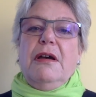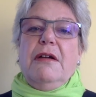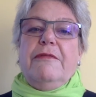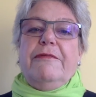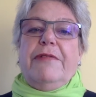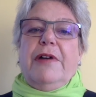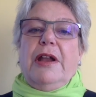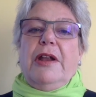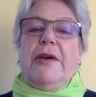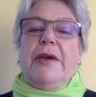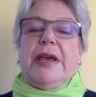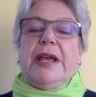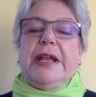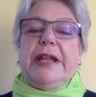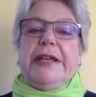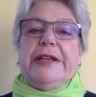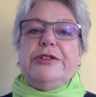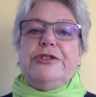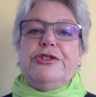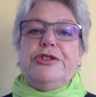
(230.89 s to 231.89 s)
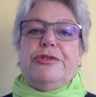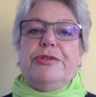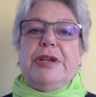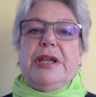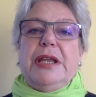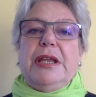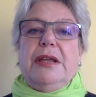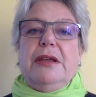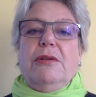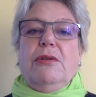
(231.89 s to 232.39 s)
following an
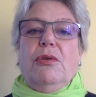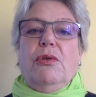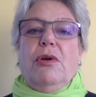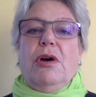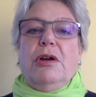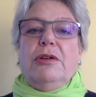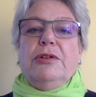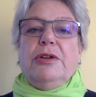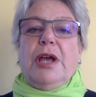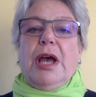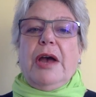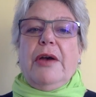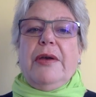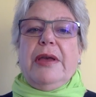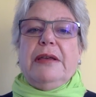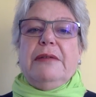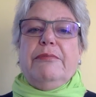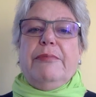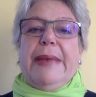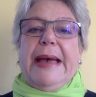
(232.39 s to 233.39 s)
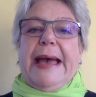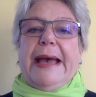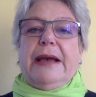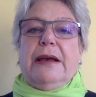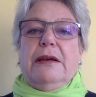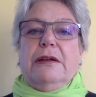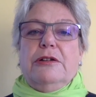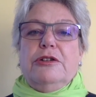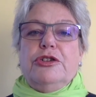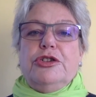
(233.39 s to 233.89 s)
injury or ongoing
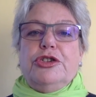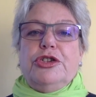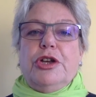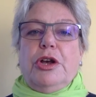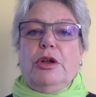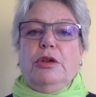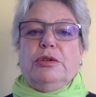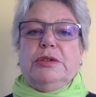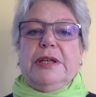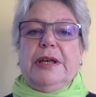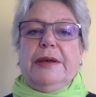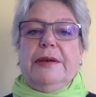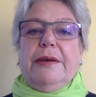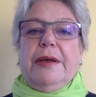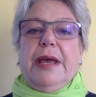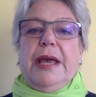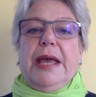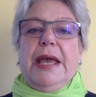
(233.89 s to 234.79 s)
back, shoulder,